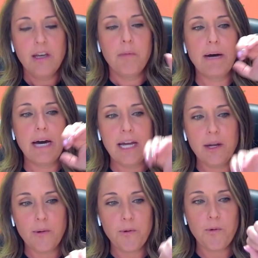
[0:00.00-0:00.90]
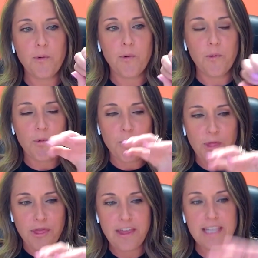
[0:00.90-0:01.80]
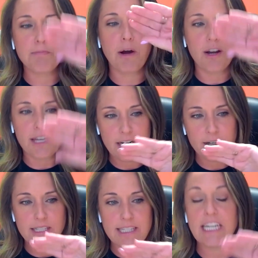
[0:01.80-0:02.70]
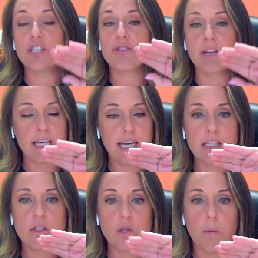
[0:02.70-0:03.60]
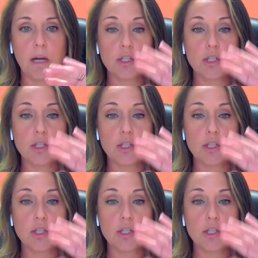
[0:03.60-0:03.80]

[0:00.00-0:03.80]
But this part here is injuring kids so much.